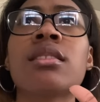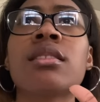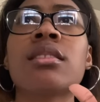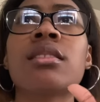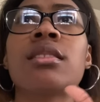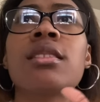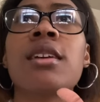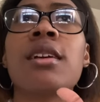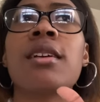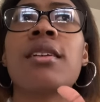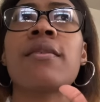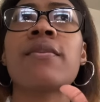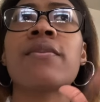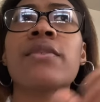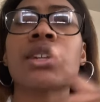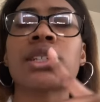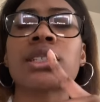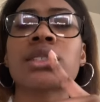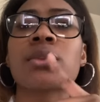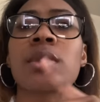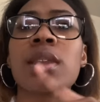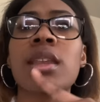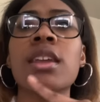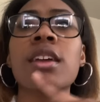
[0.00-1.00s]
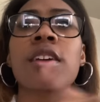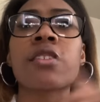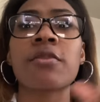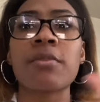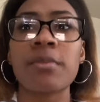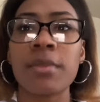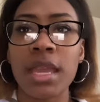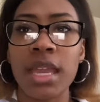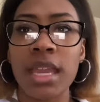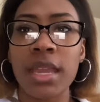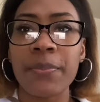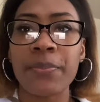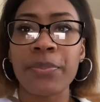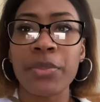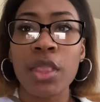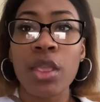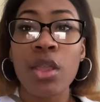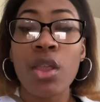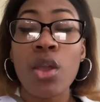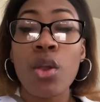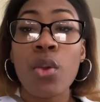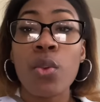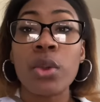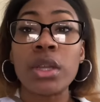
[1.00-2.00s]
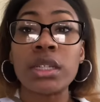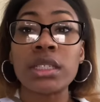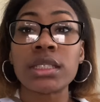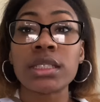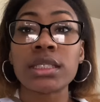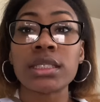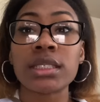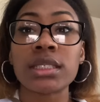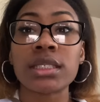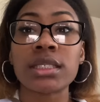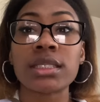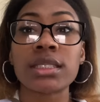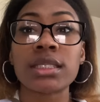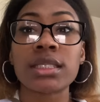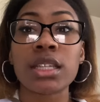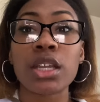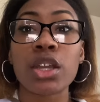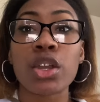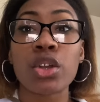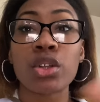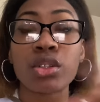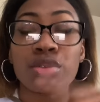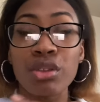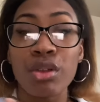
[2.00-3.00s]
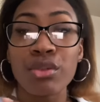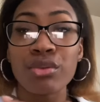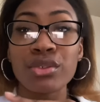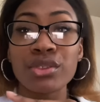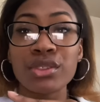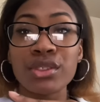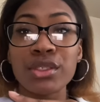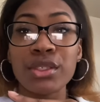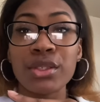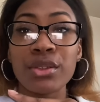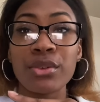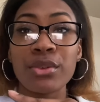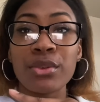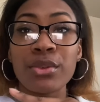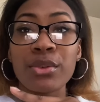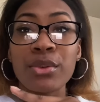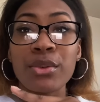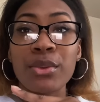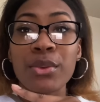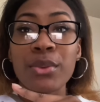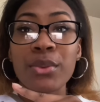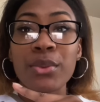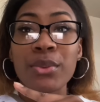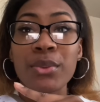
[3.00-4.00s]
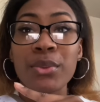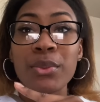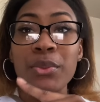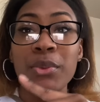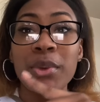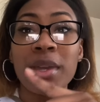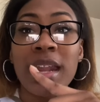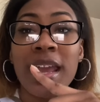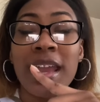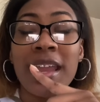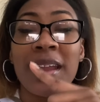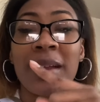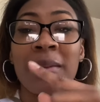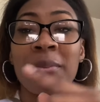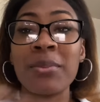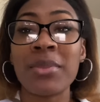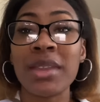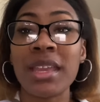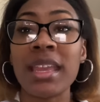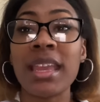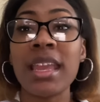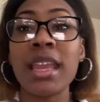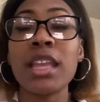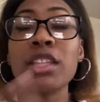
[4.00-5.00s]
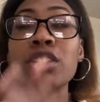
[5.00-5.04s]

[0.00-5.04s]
the first week of May, which is close to when I compete.